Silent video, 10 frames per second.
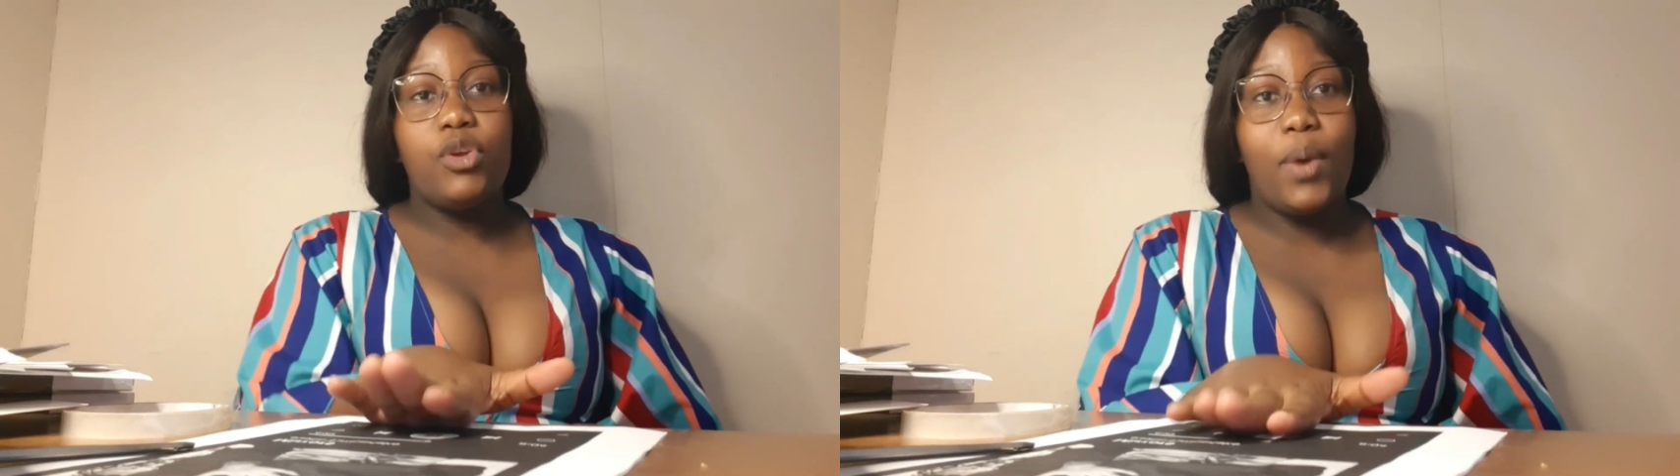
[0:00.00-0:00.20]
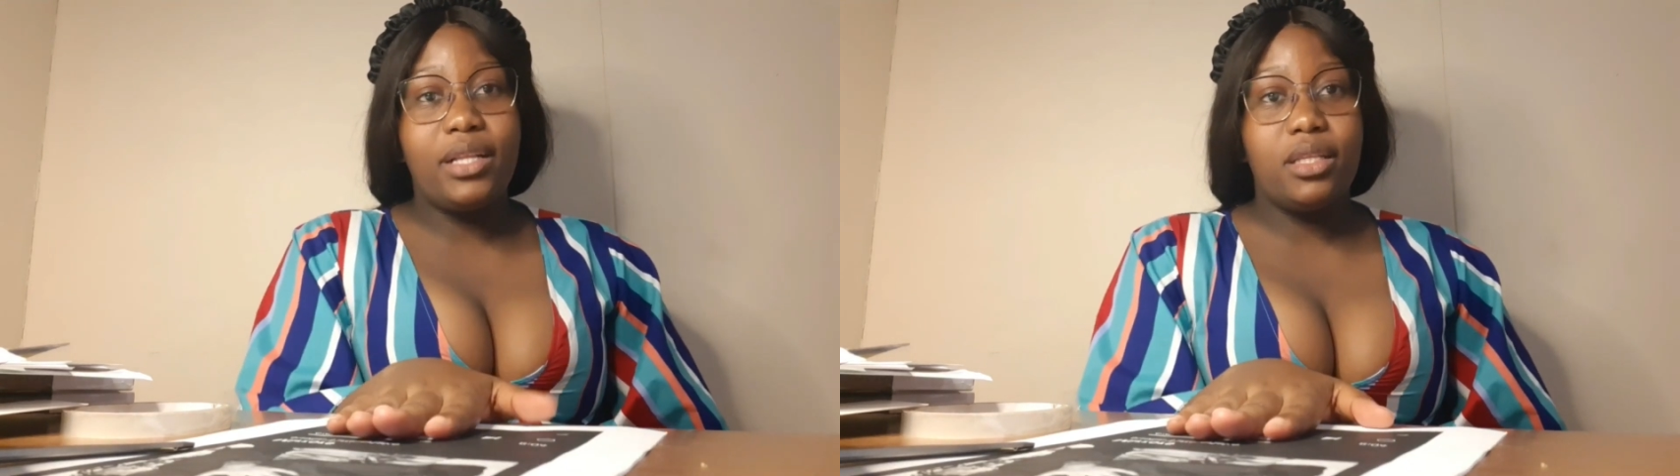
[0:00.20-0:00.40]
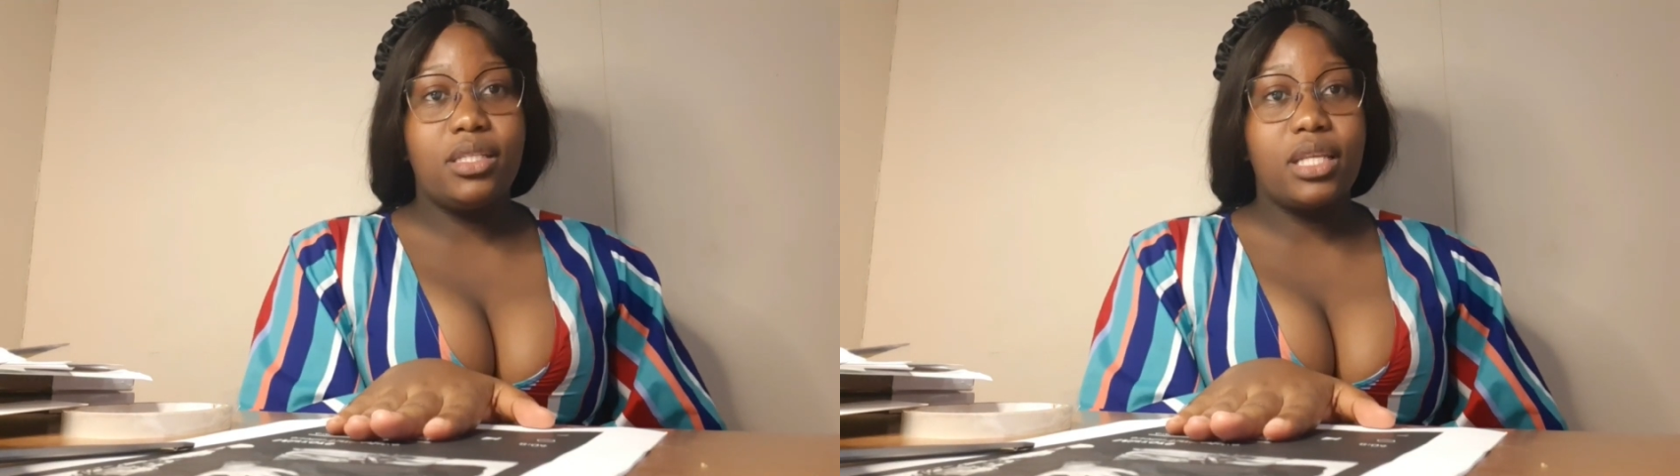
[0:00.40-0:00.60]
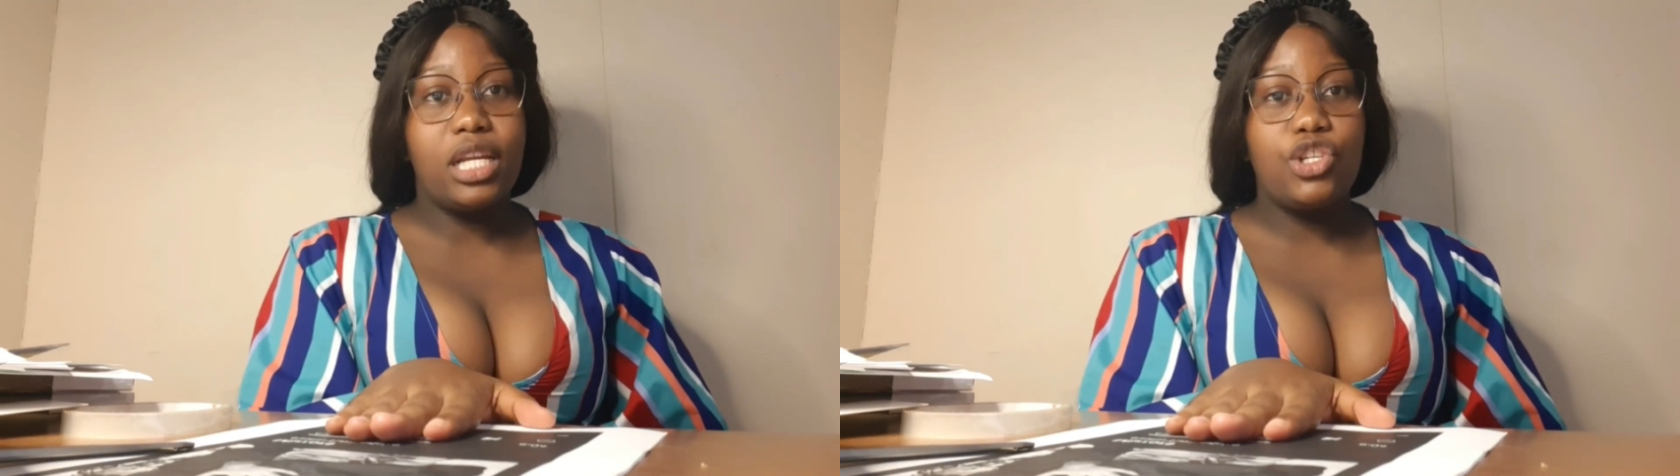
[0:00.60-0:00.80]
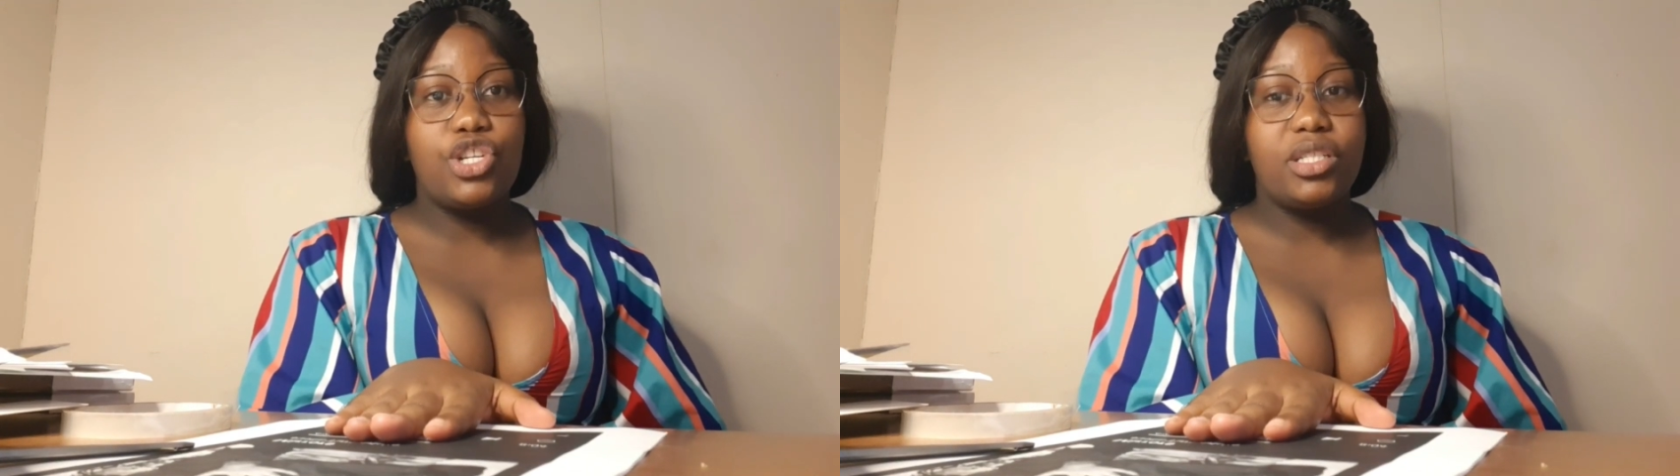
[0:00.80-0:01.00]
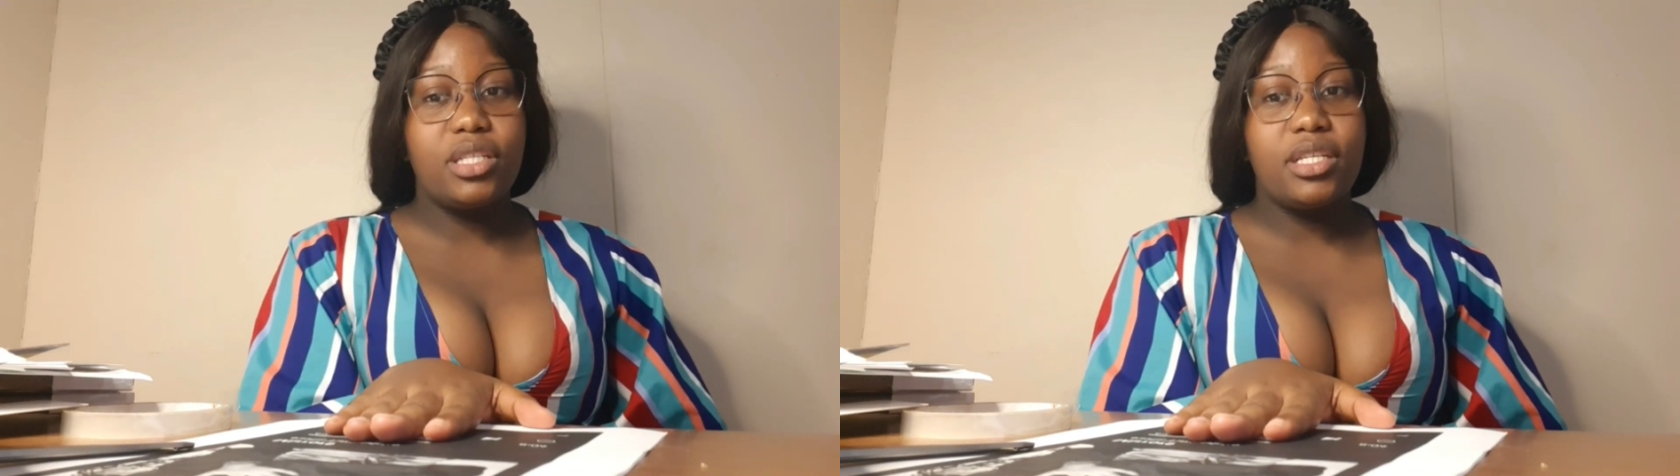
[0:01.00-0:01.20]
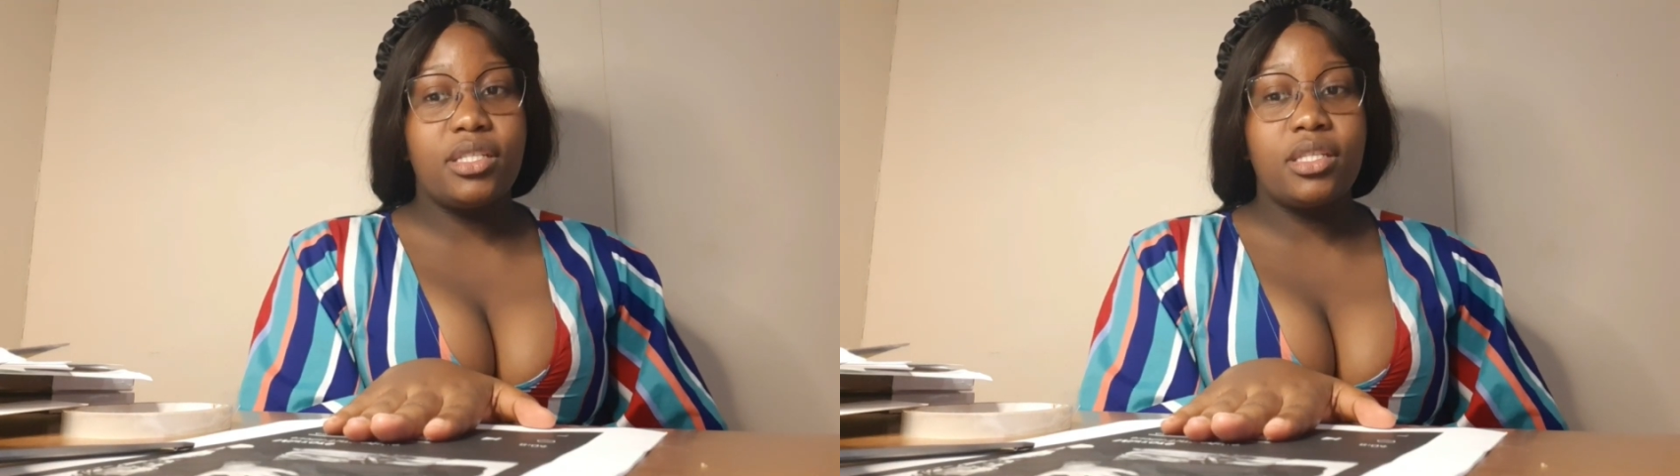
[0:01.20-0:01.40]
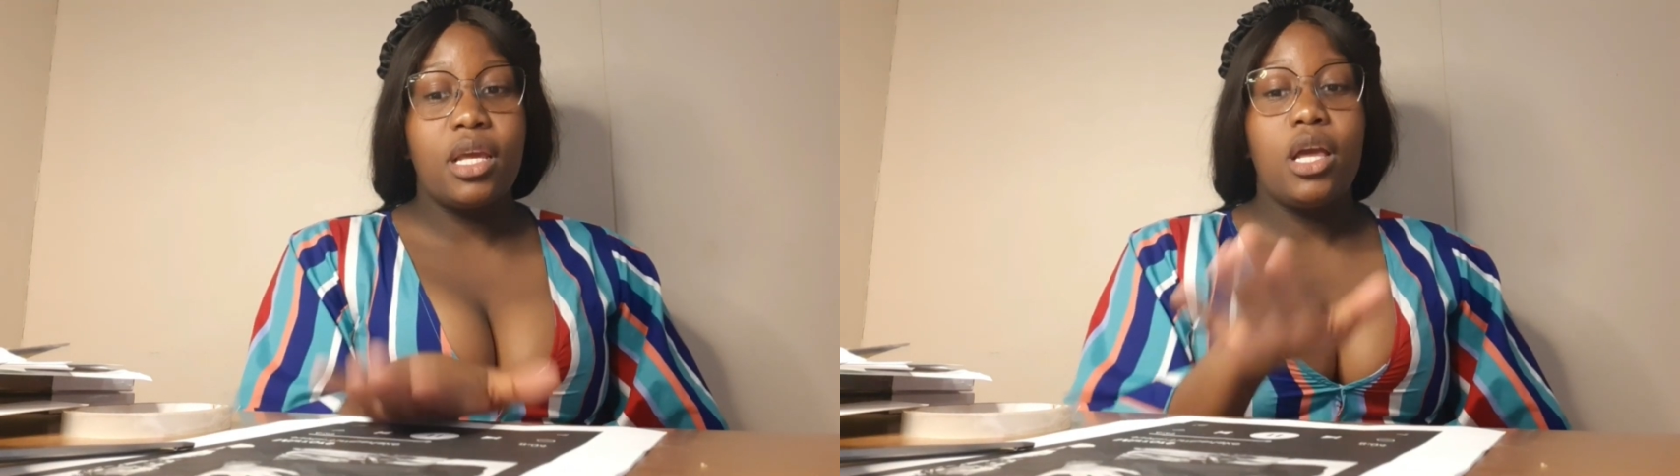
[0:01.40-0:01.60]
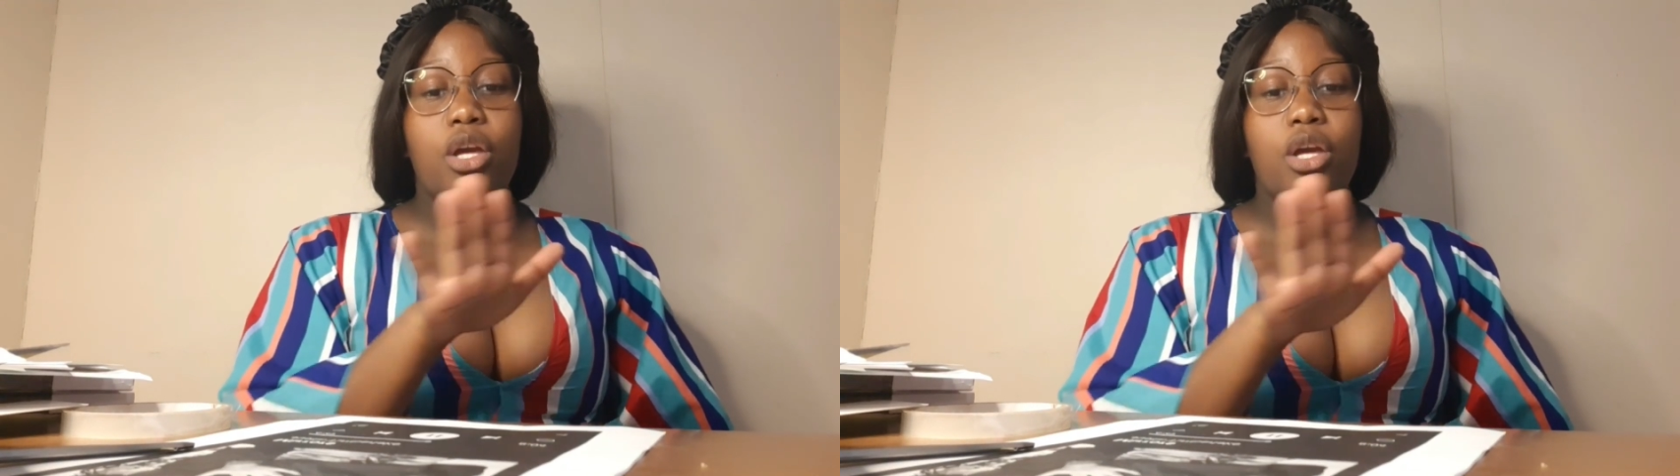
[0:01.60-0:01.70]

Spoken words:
you want the screenshots is